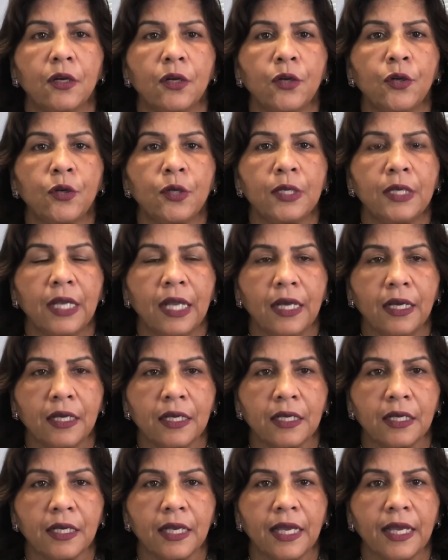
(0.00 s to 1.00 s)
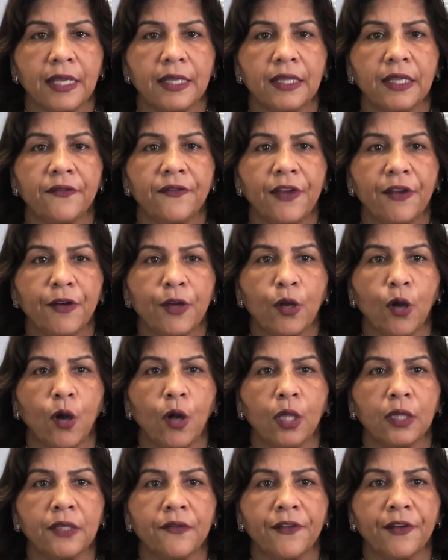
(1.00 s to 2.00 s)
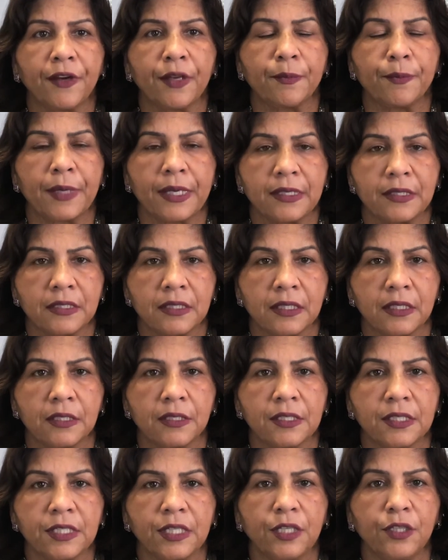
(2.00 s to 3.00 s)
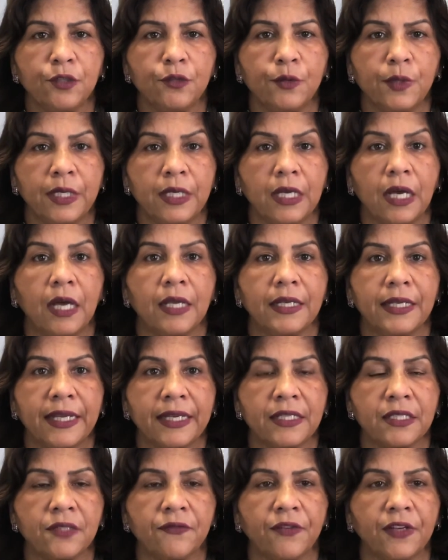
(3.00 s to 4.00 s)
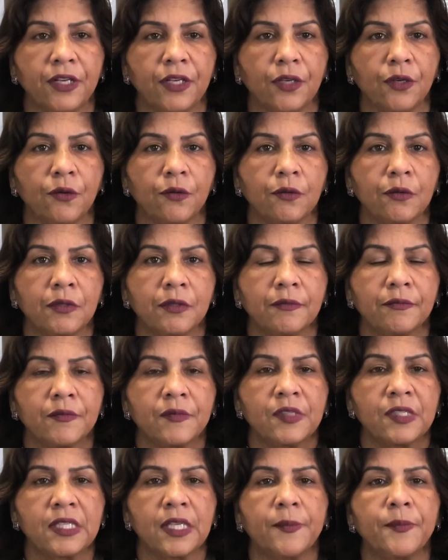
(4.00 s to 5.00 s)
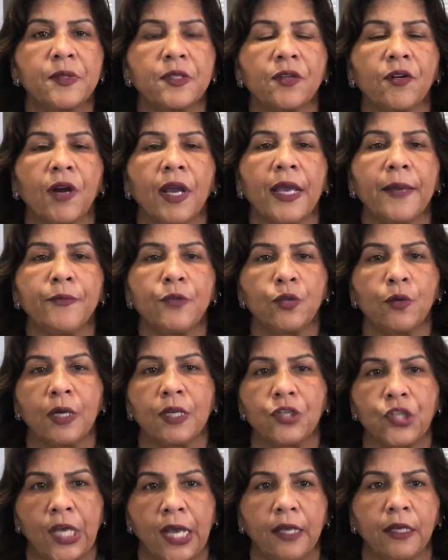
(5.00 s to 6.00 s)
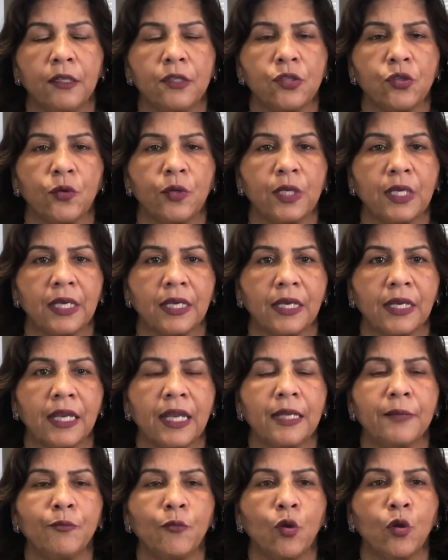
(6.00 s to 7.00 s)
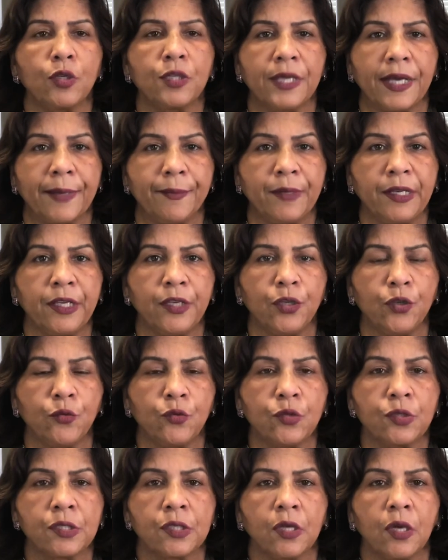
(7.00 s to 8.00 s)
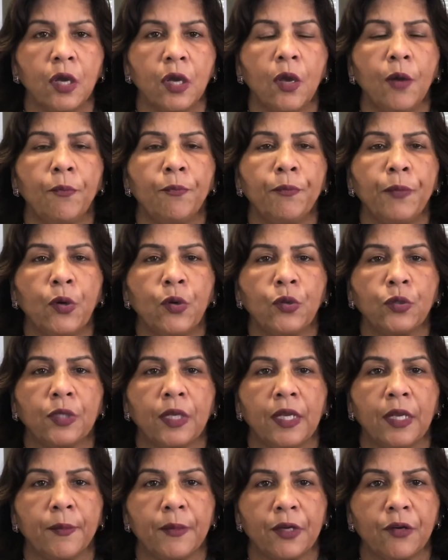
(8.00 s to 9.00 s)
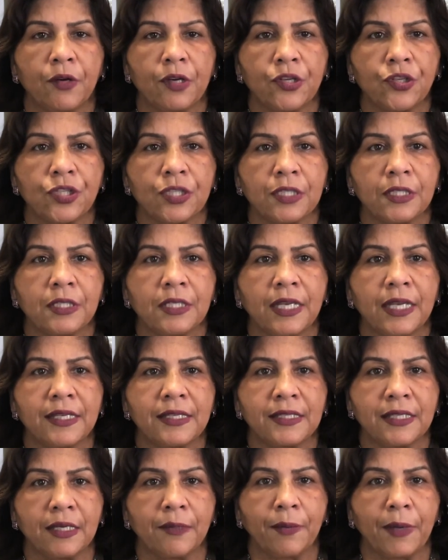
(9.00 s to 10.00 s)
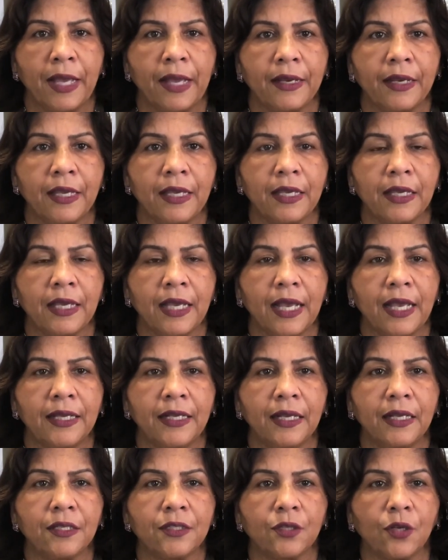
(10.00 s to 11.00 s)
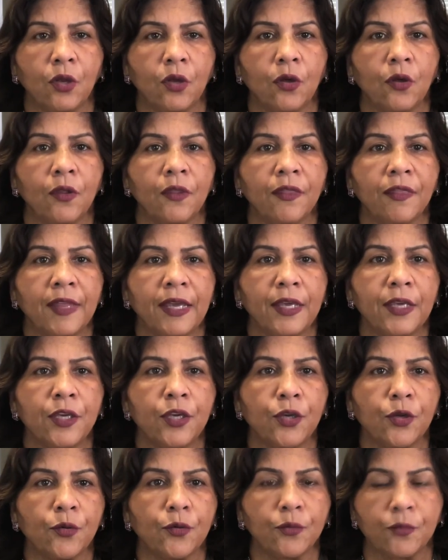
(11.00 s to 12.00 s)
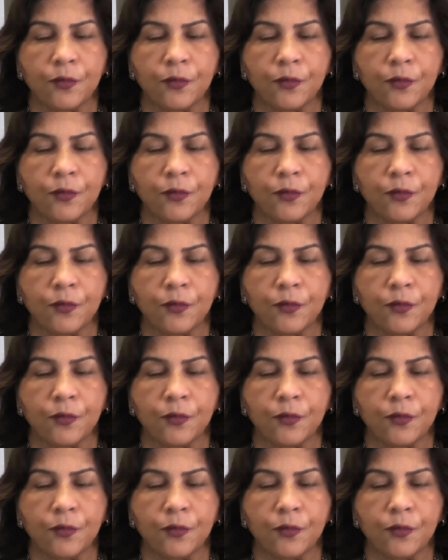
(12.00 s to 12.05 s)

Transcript: Good luck and all the very best, and see you in our next video. Subscribe to our channel so you can get more timely news both on immigration, estate planning, and elder law. Thank you.